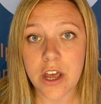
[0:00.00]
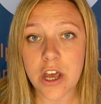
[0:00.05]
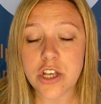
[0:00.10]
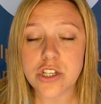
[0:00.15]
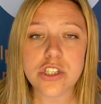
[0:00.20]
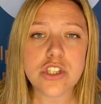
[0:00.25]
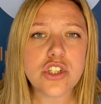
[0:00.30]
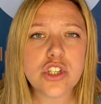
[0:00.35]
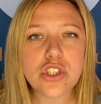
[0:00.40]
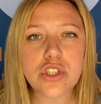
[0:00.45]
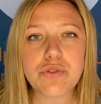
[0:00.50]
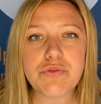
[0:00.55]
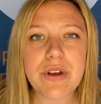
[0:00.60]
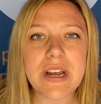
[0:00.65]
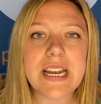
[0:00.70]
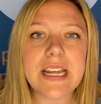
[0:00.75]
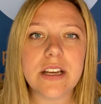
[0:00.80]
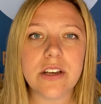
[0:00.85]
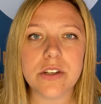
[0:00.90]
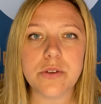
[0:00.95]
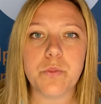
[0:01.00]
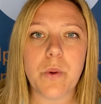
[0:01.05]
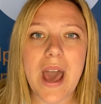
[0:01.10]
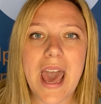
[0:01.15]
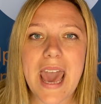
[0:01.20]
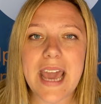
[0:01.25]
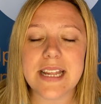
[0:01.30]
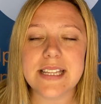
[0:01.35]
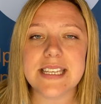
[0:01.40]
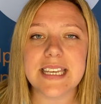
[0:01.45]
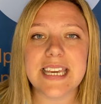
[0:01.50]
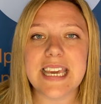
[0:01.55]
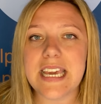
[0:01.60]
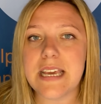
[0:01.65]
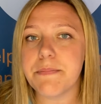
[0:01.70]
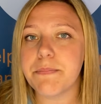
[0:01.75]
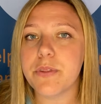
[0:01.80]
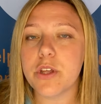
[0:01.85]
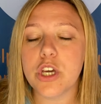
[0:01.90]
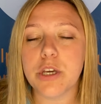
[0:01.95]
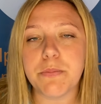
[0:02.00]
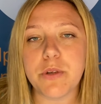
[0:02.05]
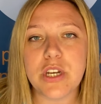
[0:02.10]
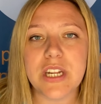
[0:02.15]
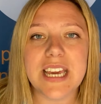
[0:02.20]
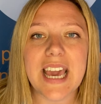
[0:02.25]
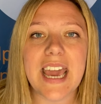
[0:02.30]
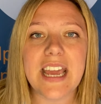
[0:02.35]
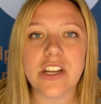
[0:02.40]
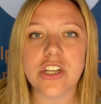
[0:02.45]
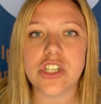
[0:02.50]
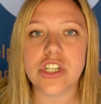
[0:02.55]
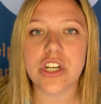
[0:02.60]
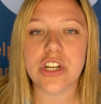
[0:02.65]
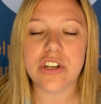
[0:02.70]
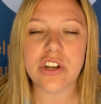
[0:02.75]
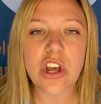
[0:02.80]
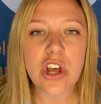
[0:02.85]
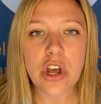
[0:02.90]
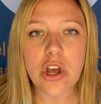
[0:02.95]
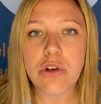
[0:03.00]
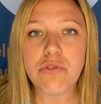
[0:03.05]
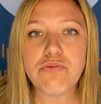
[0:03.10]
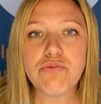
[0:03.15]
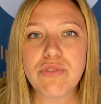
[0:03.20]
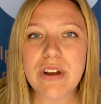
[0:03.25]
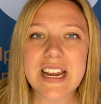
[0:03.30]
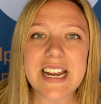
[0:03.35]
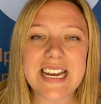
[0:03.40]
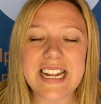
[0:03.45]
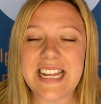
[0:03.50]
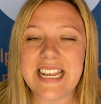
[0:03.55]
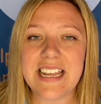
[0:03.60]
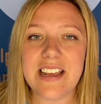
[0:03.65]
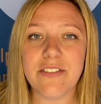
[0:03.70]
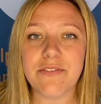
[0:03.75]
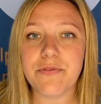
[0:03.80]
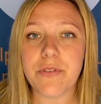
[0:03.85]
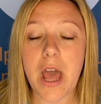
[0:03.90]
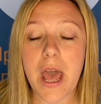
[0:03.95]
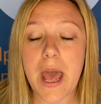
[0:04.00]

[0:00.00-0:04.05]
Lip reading: So it's just a really good way to keep the communication really